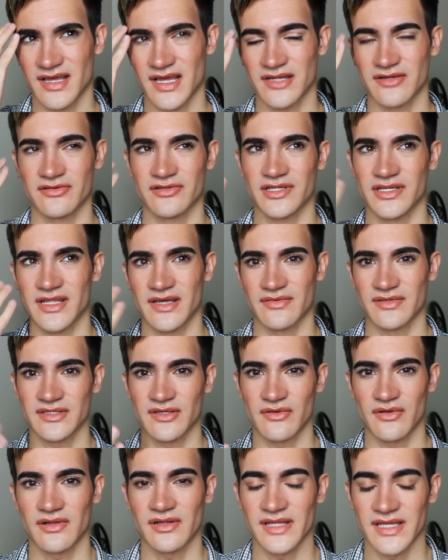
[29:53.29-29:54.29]
energy that was
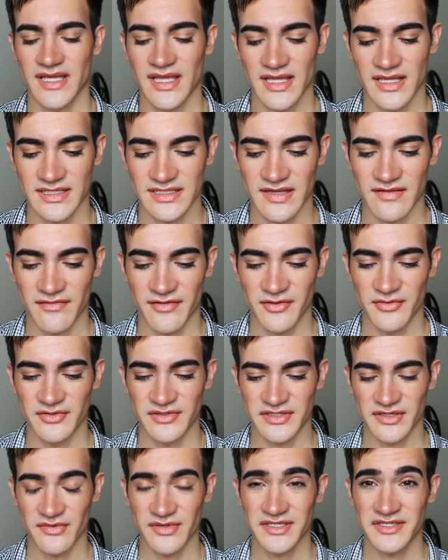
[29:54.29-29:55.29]
so clingy, because
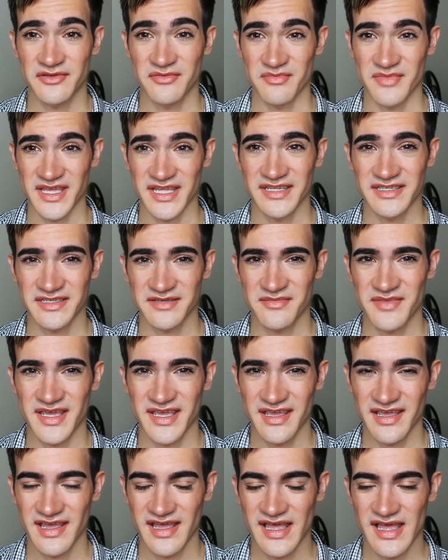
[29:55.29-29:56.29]
everyone was always so mean to
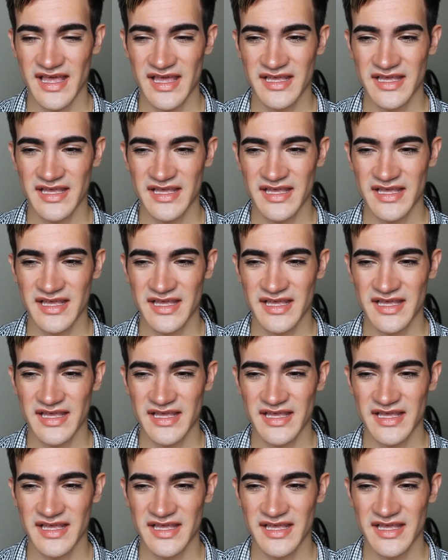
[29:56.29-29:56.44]
me.